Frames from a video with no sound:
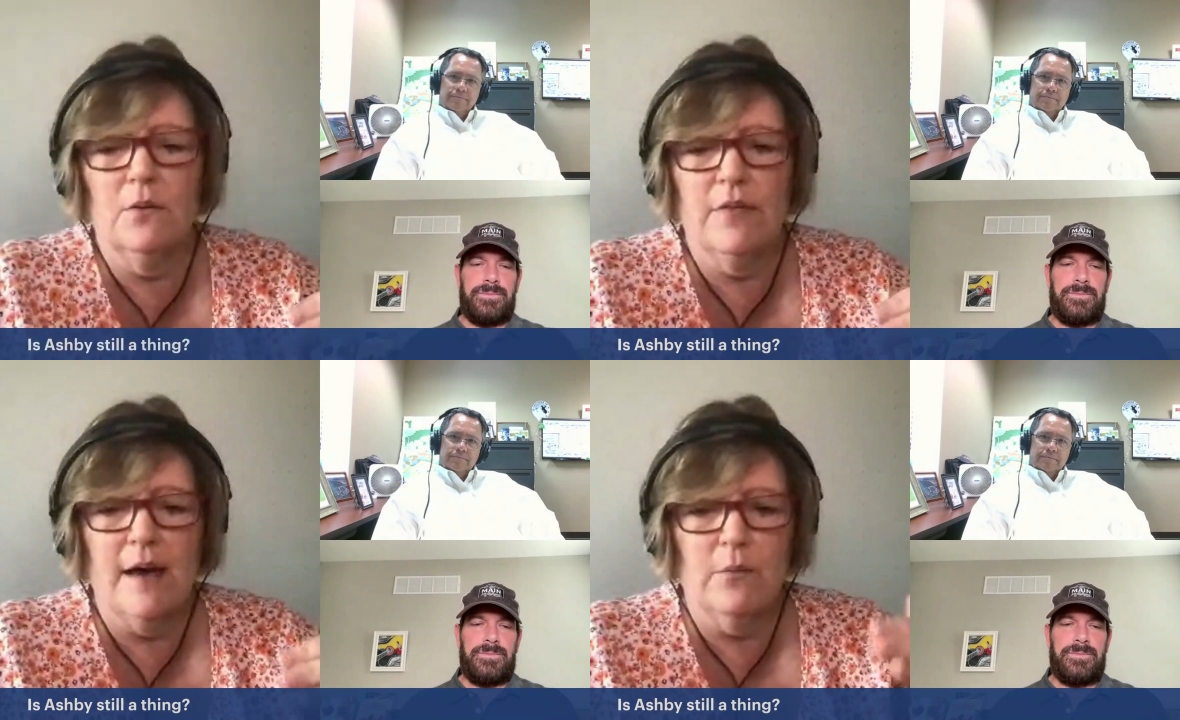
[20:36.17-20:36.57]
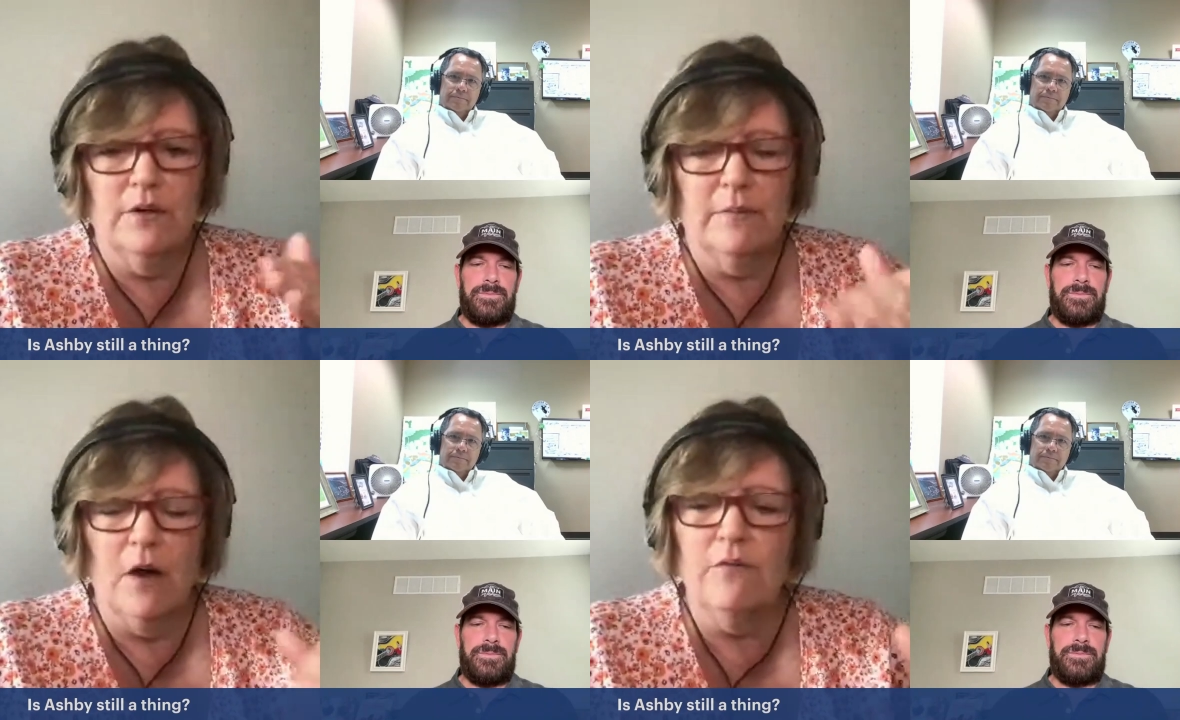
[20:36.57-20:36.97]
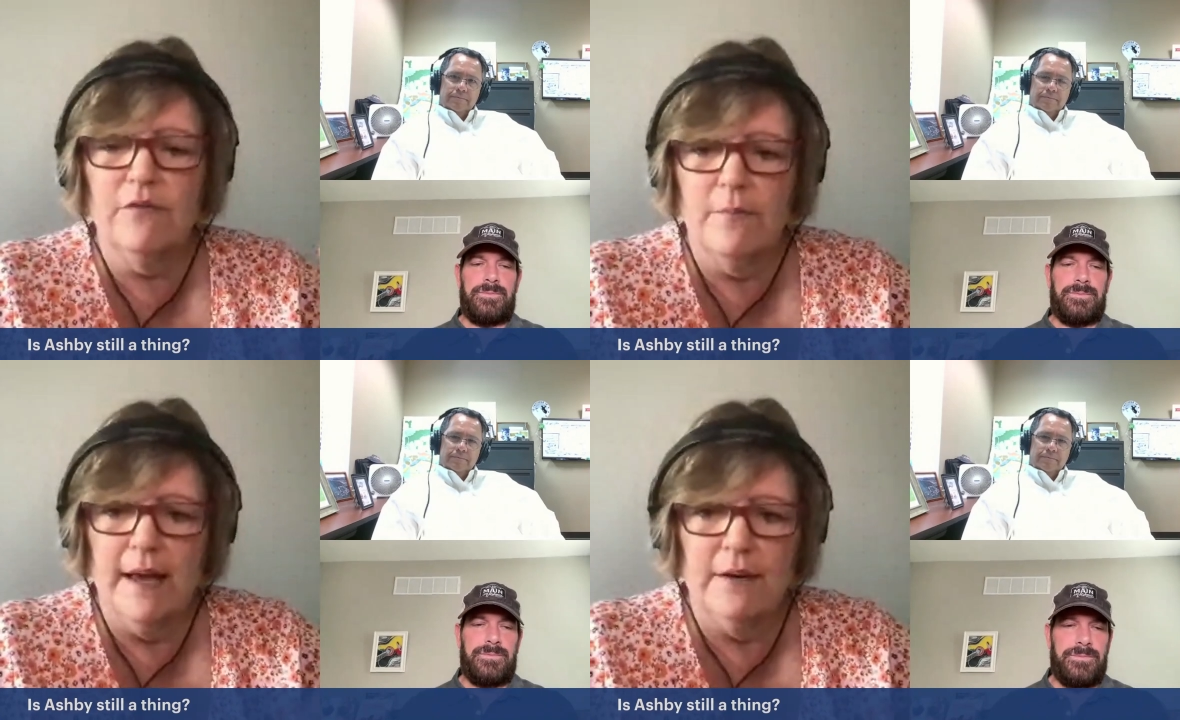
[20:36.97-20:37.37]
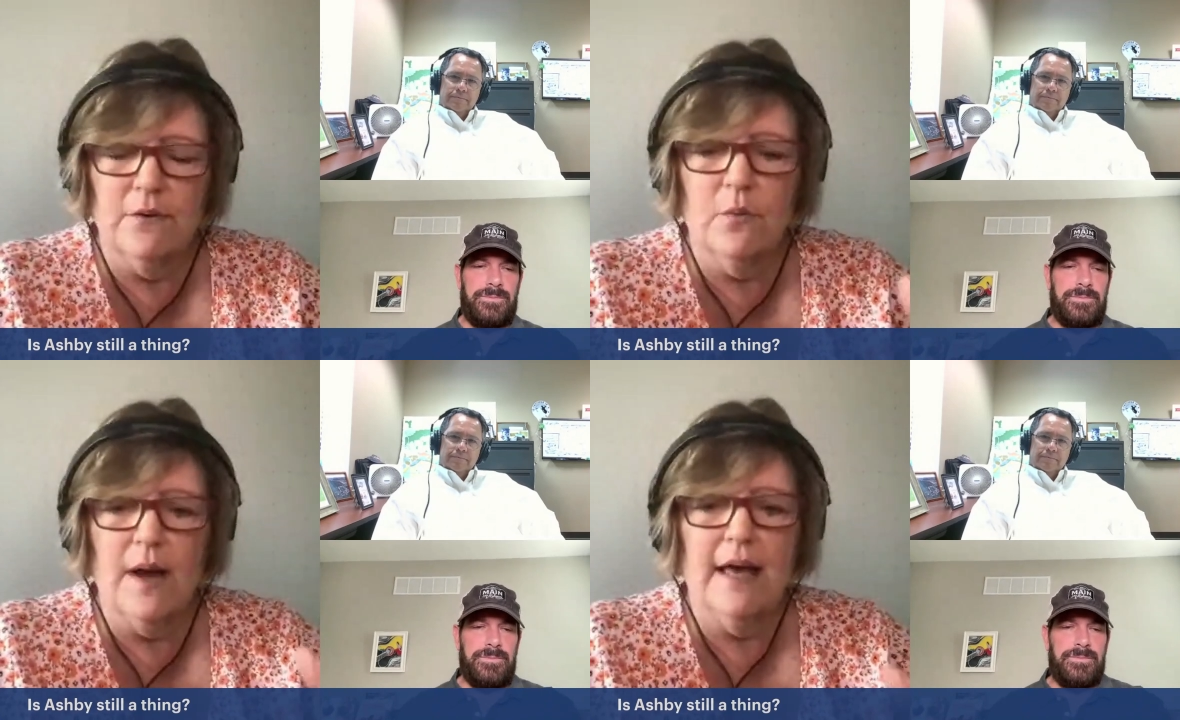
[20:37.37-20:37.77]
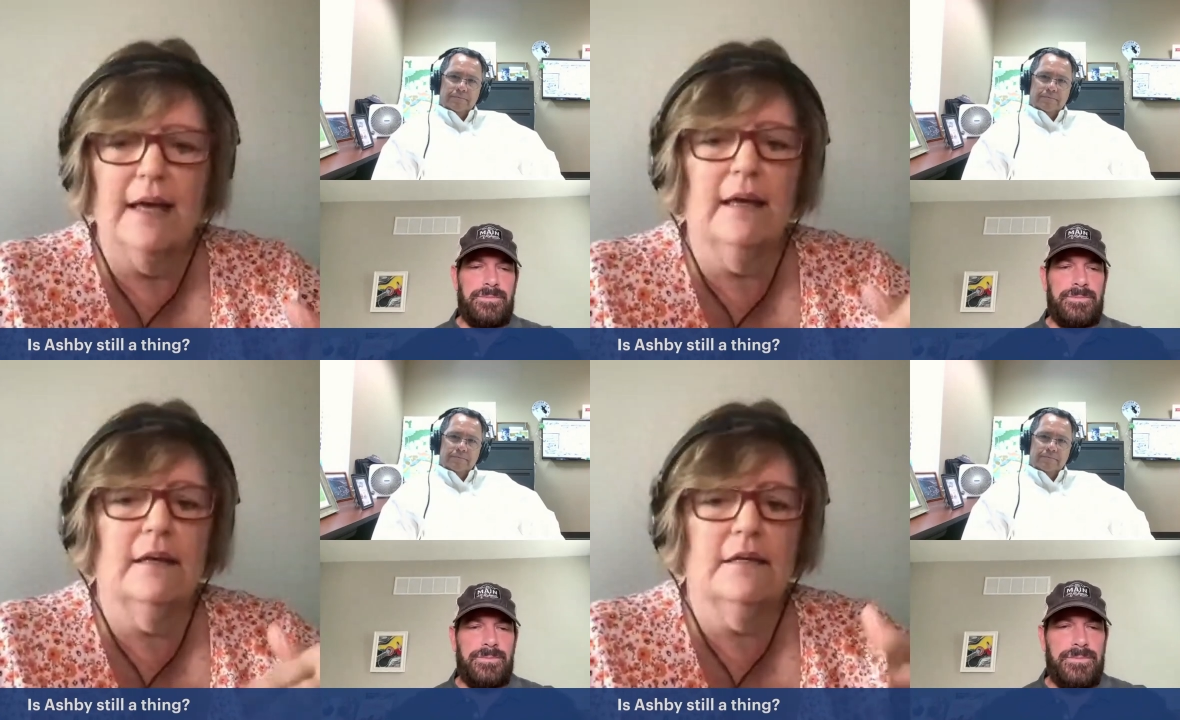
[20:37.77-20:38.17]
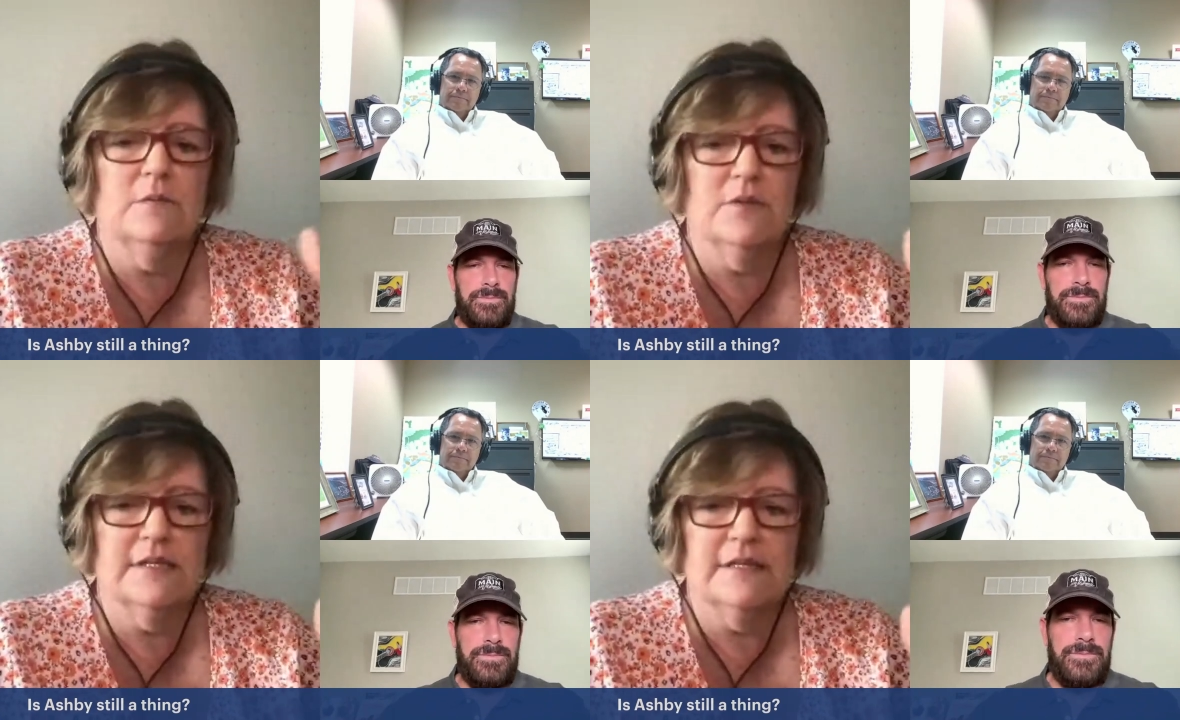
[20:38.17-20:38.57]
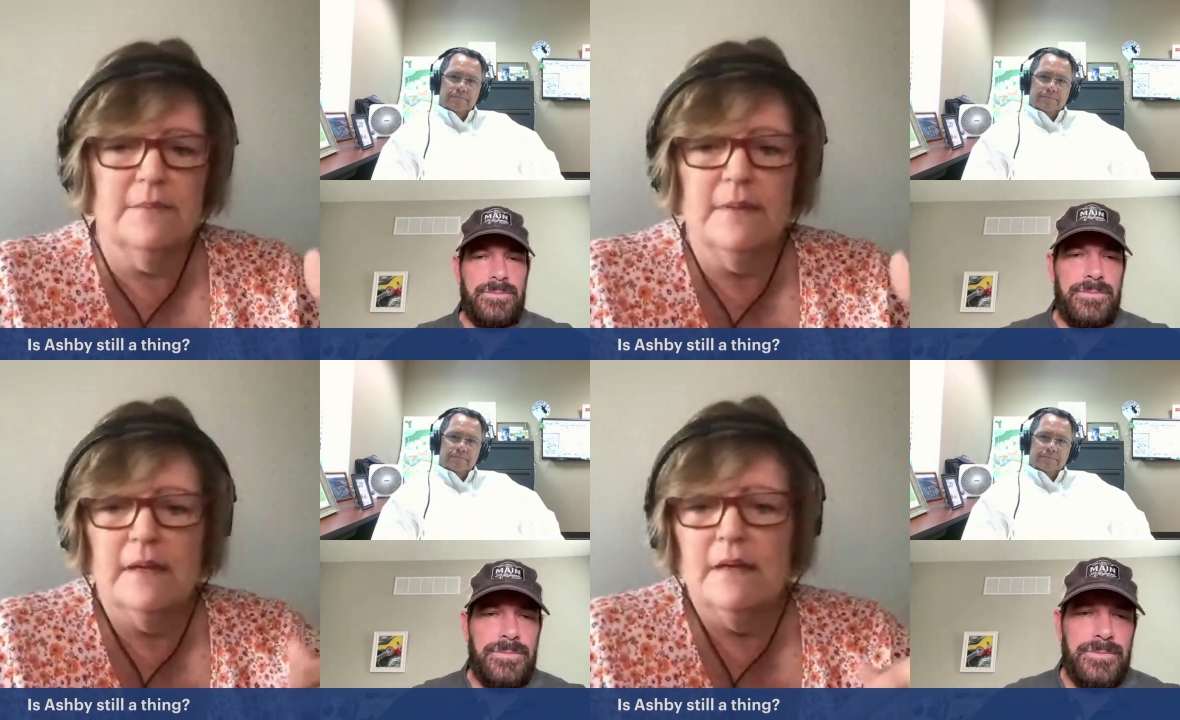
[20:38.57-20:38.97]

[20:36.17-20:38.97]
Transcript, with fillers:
Speaker 1: that would go from Maynard Way, and it was some